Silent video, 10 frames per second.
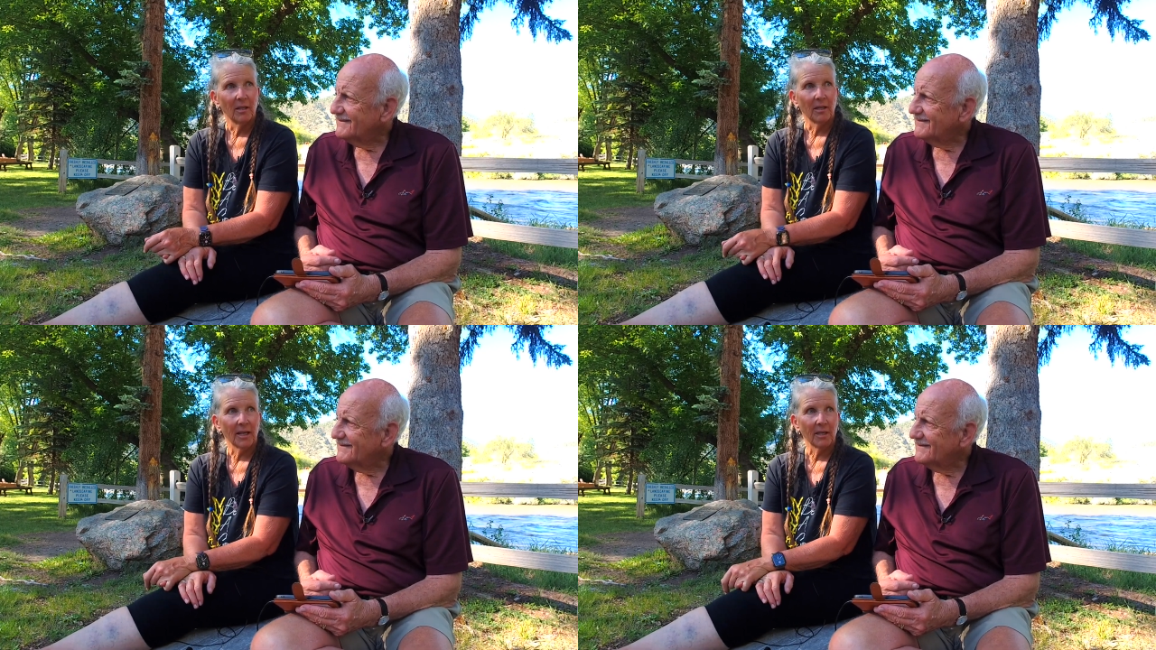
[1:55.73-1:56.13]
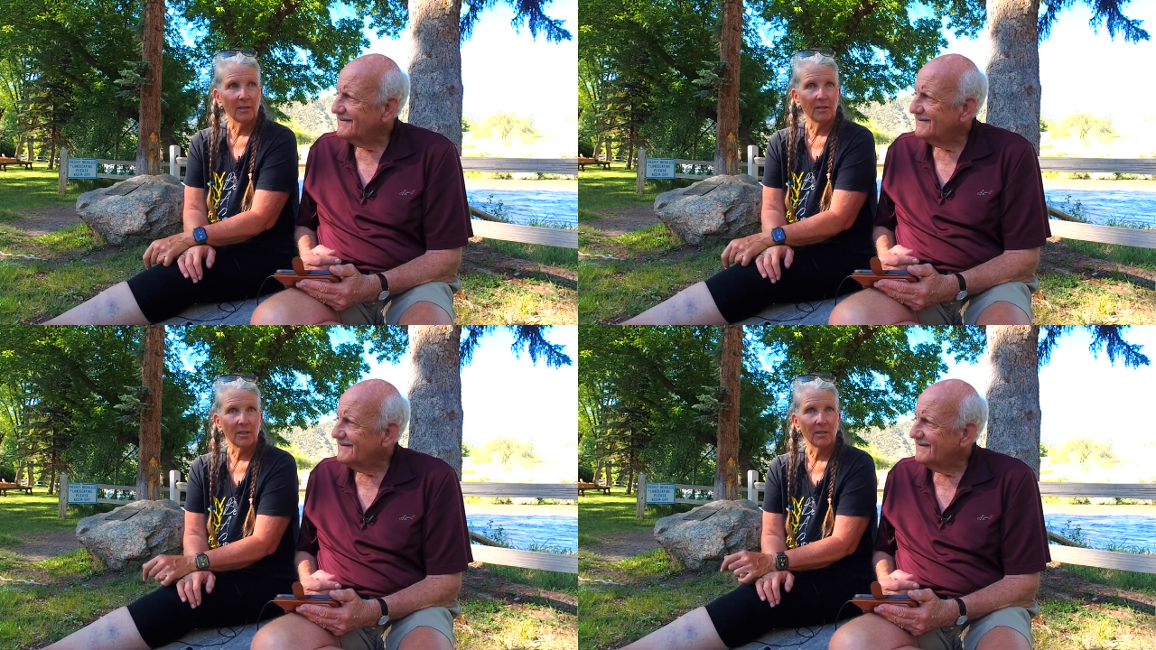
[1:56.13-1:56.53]
Speaker 1: like
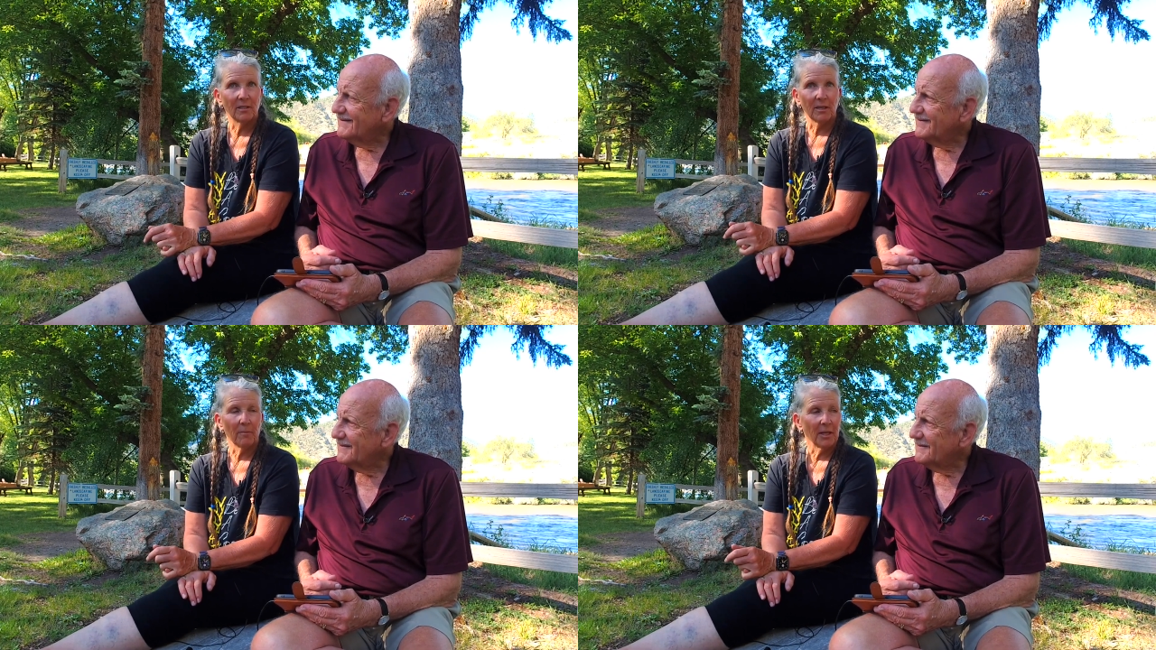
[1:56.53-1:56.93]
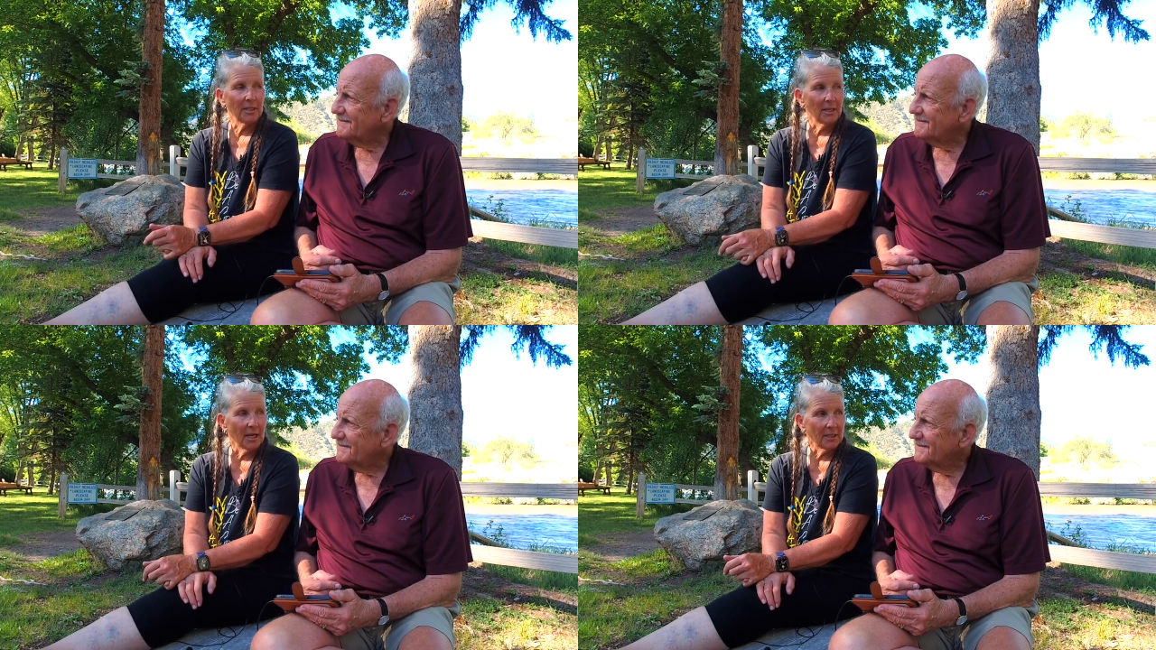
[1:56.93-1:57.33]
something
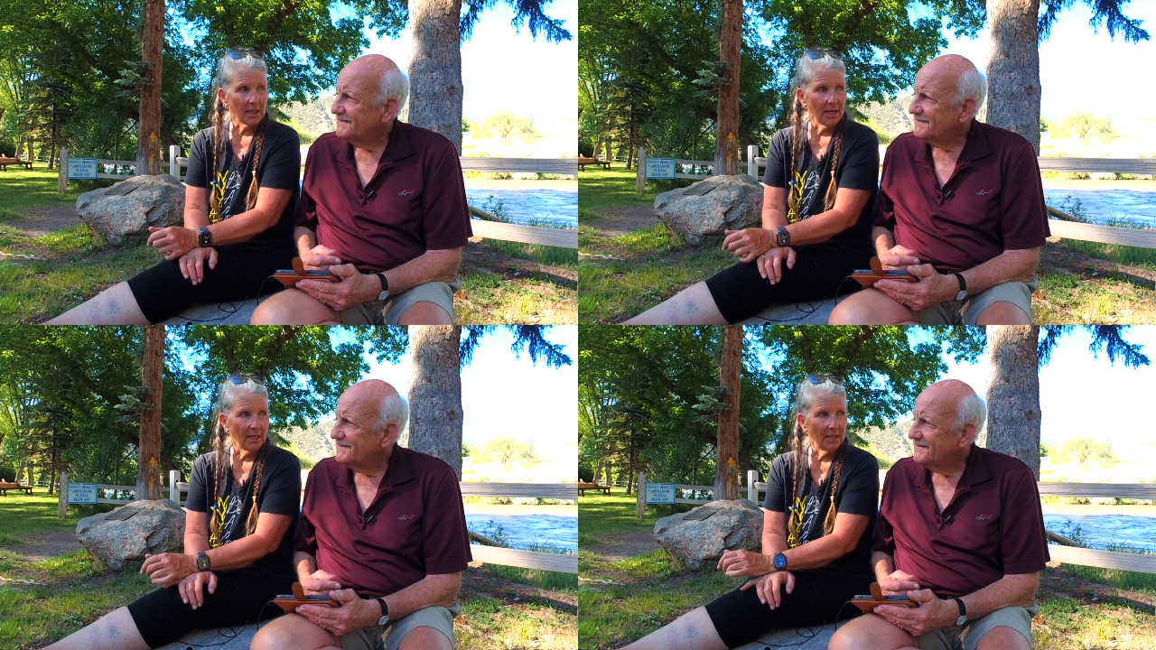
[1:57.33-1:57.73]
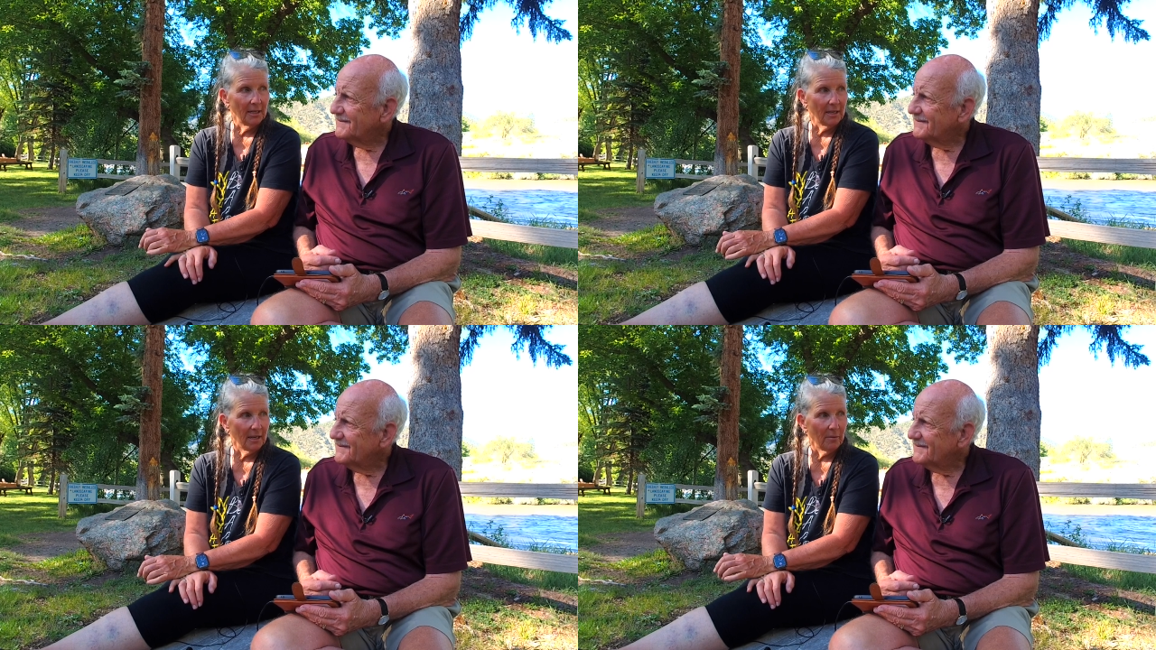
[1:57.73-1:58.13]
excited
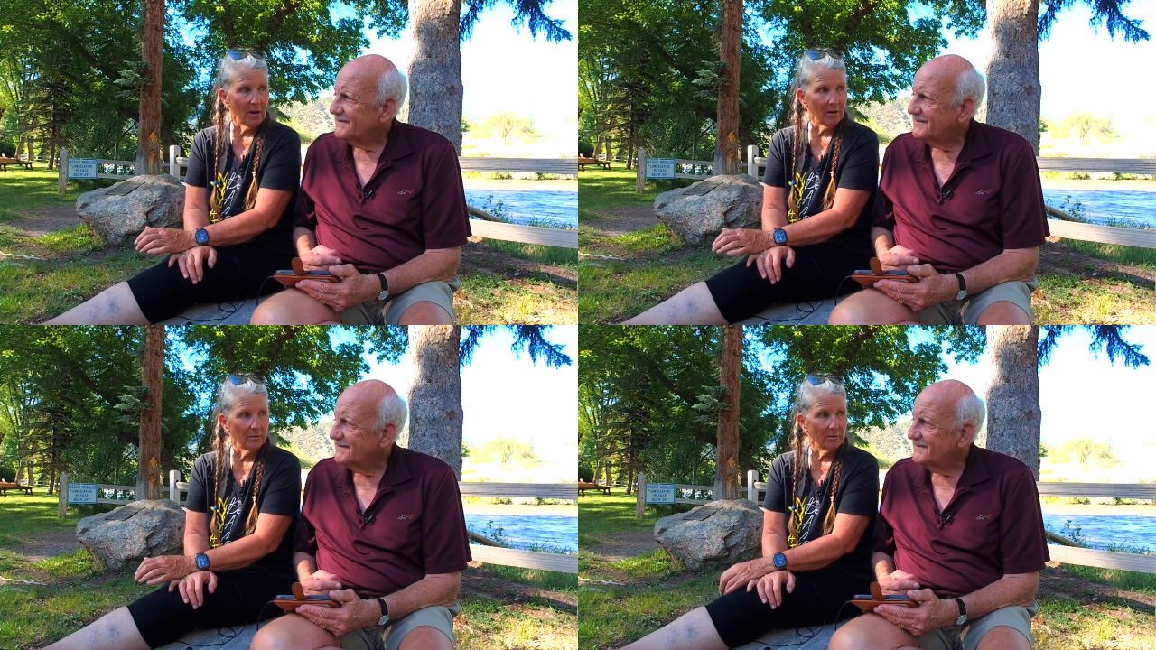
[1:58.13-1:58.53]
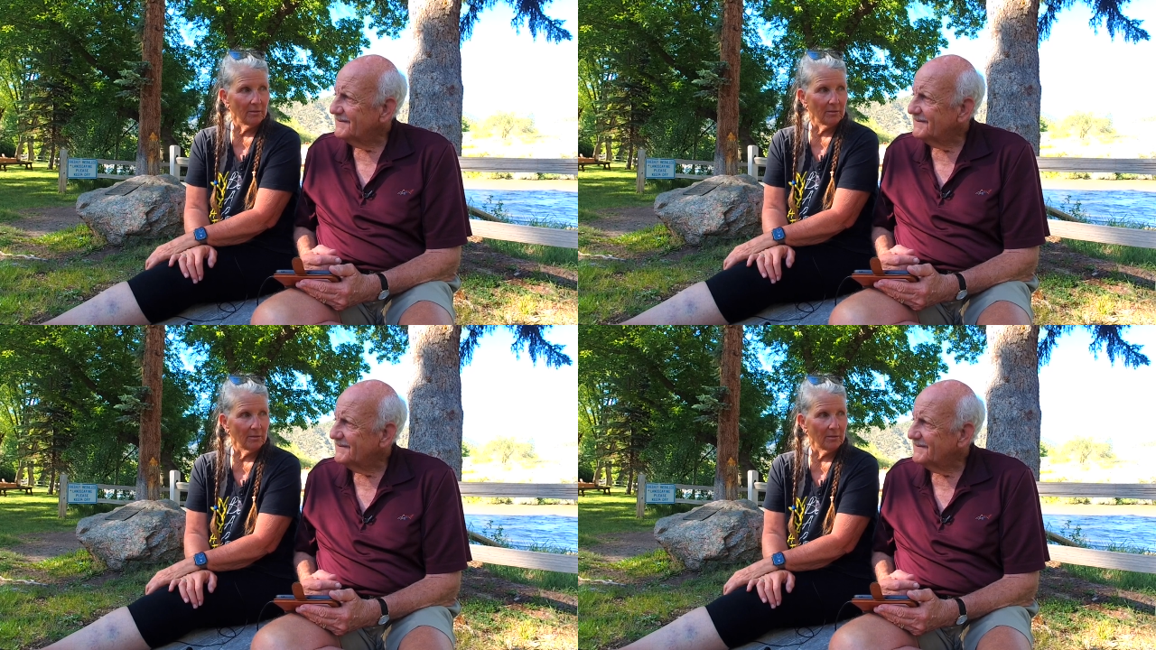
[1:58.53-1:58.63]
about.